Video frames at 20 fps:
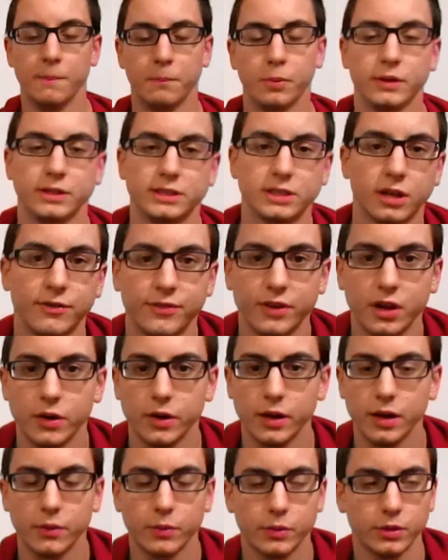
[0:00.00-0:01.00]
Pointy Vio
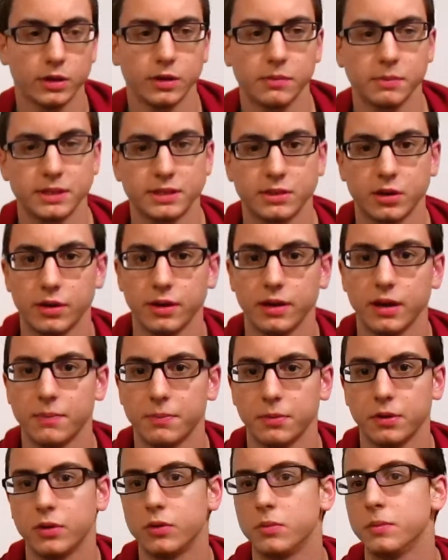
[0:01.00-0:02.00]
here. We're going to be starting
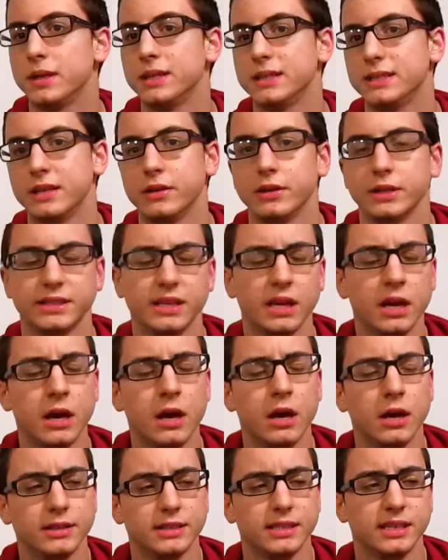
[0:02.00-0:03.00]
up a little mini series.
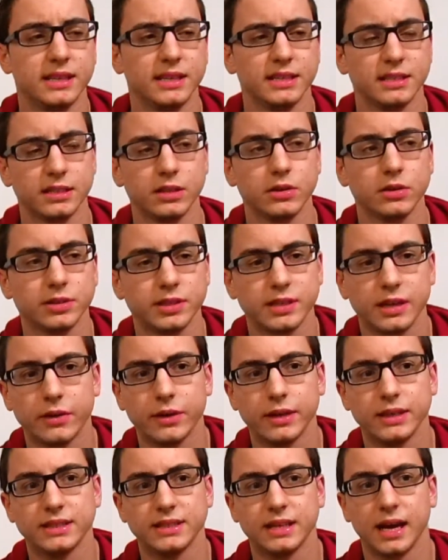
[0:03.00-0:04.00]
See, this little
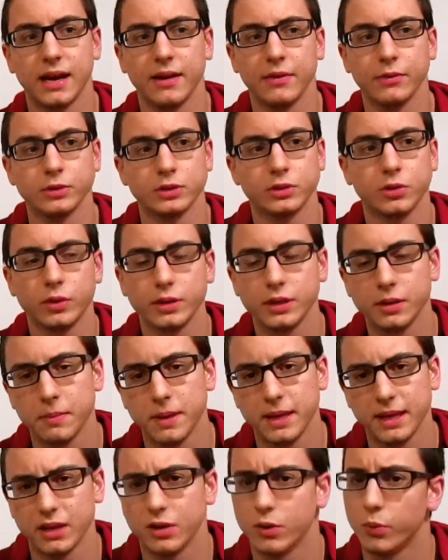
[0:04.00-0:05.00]
series I was going to
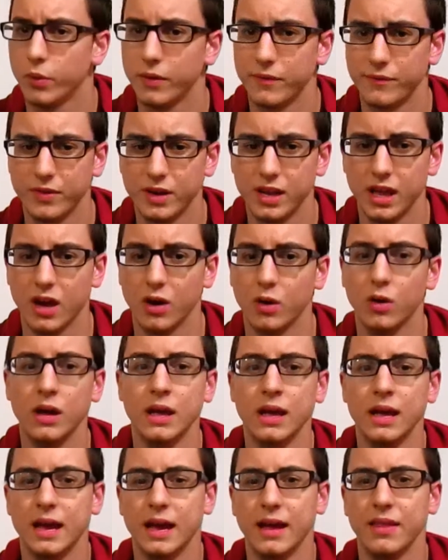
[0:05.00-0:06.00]
make into one video,
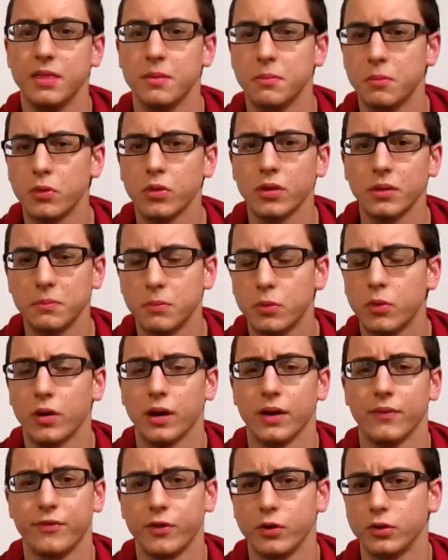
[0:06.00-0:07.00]
and the more and more
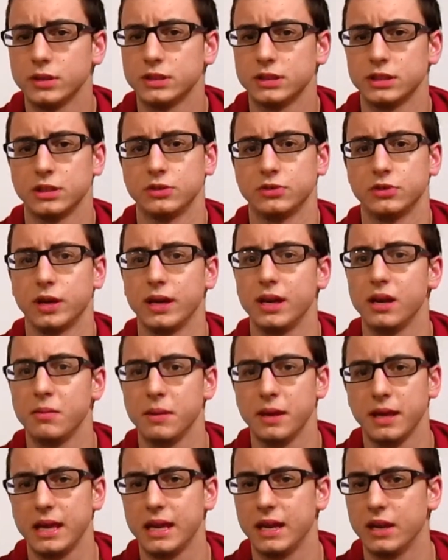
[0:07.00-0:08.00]
I focused on trying to
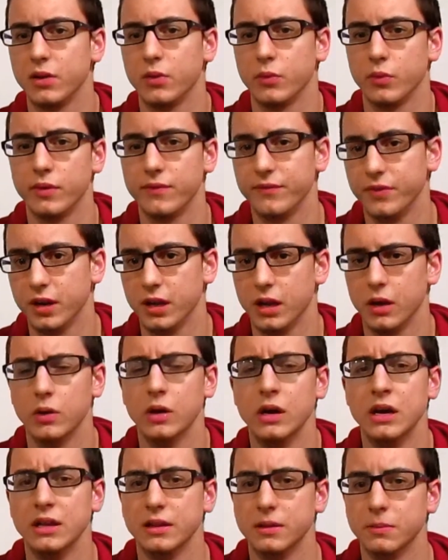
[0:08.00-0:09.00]
make it into one video,
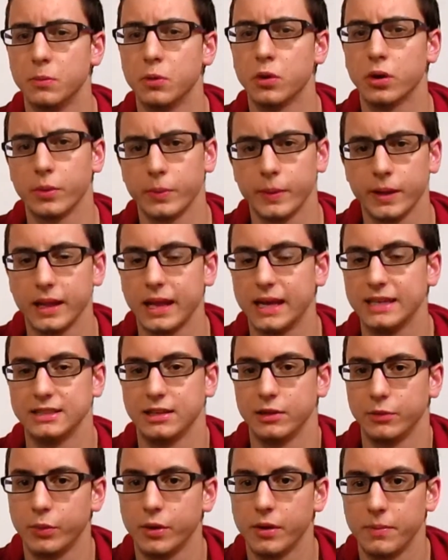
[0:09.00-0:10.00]
the more I realized
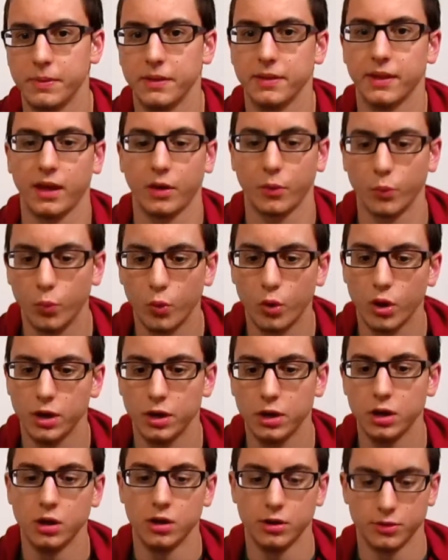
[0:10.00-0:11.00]
it would have been like
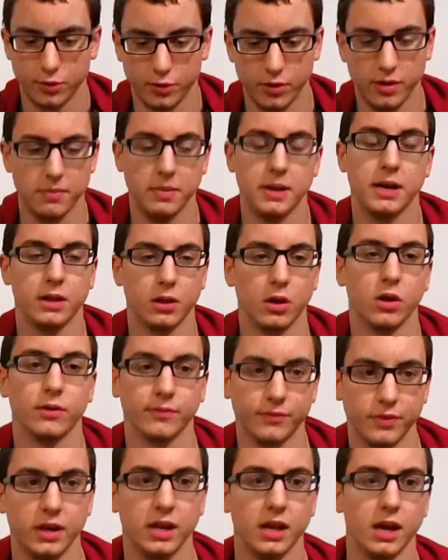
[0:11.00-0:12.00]
one 30-minute long
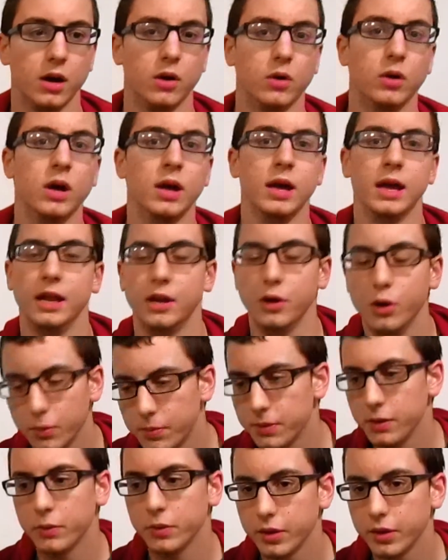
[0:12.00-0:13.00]
video, and
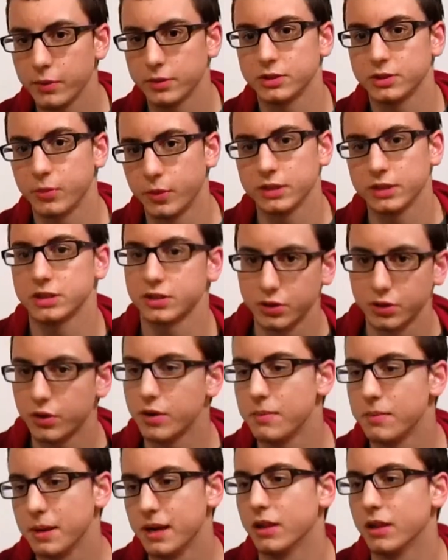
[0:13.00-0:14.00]
nobody really wants to watch a
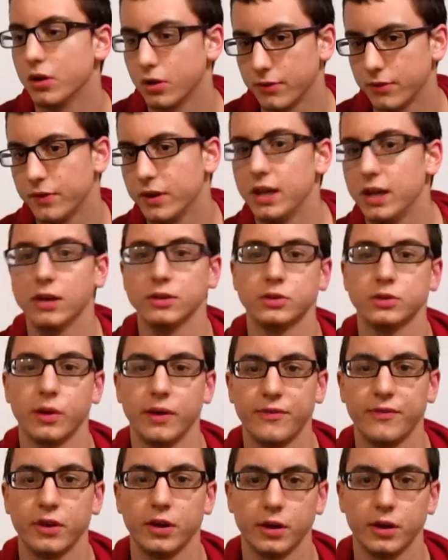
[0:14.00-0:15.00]
30-minute long video, so I
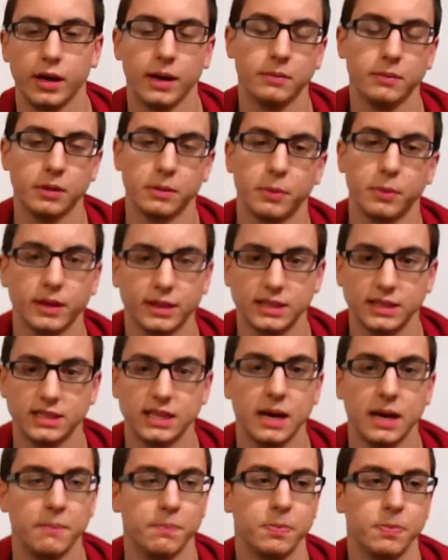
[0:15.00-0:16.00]
figured I'm going to break this
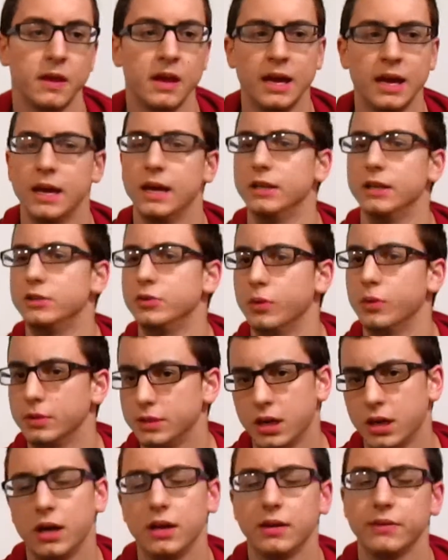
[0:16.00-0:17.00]
up into a
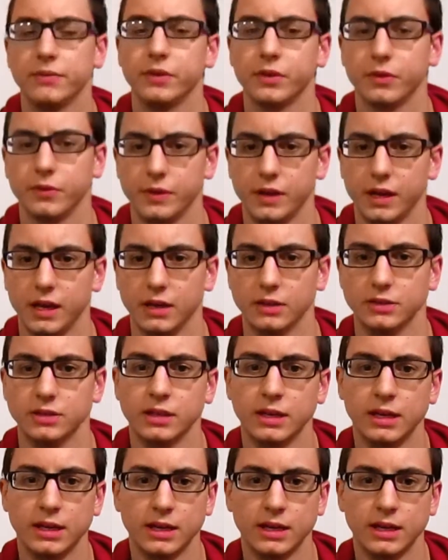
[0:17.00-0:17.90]
ton of little videos.